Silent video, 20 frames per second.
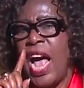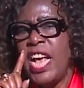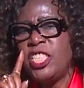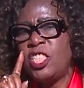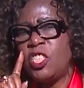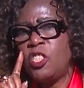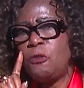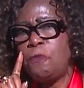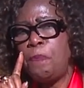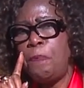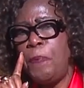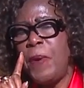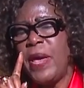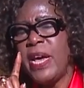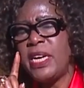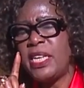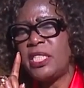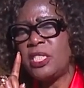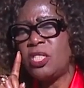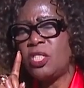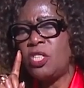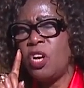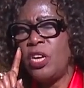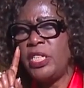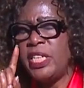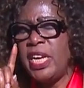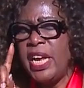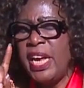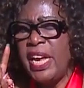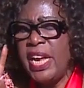I speak
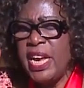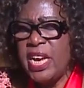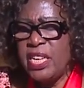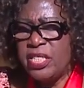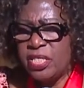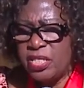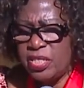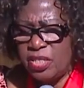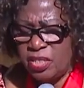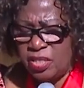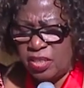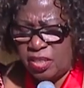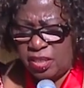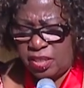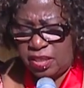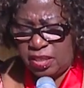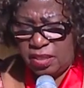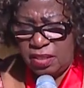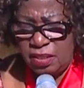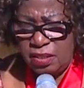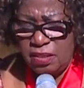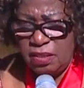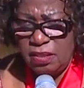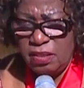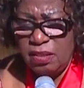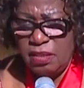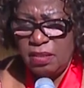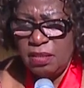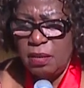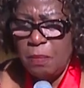to the east.
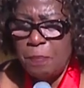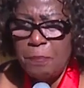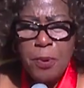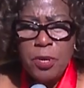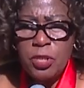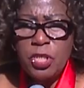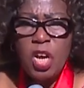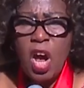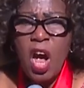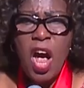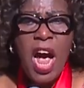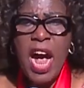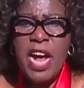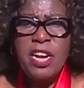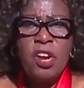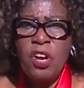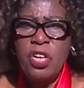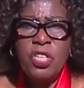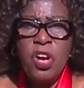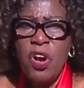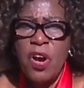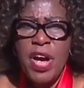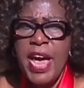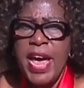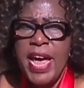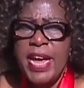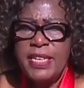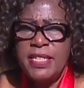Put your hand on your